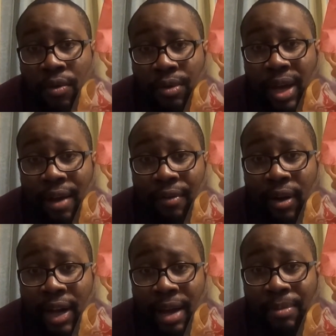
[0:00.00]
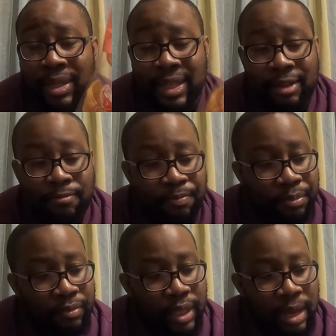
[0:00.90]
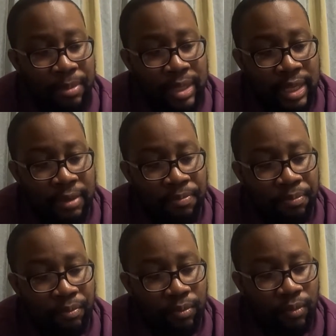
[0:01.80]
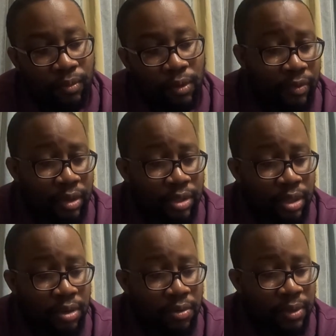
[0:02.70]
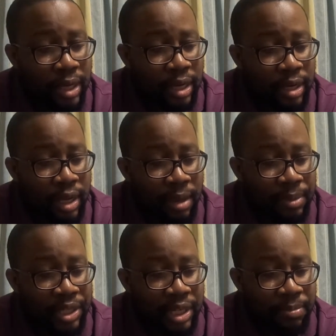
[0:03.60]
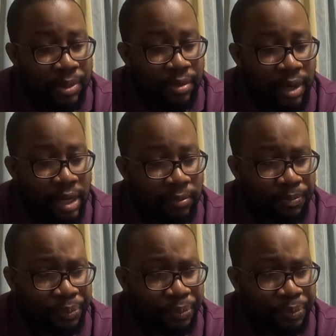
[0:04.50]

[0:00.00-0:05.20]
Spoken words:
we have our Ebi Sen. So we got our Ebi chips, right?